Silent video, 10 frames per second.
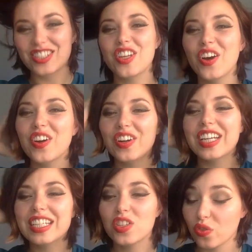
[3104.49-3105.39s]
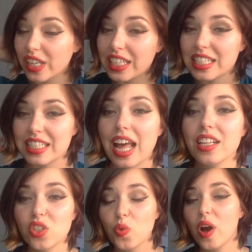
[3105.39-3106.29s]
So
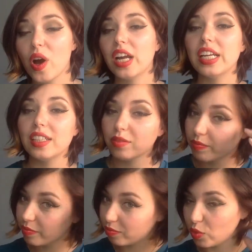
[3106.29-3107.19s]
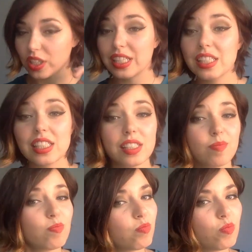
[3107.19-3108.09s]
that's why, well, this is
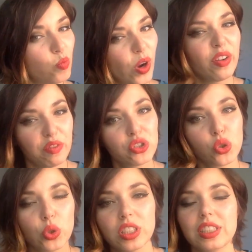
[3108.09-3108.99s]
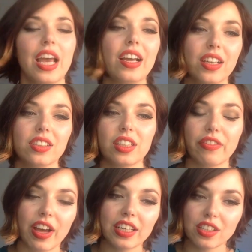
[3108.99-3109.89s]
one of the shortest haircuts
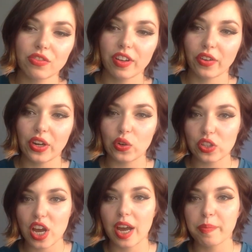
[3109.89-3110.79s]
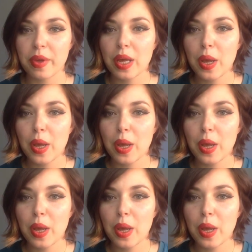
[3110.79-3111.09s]
I've had in a very long time.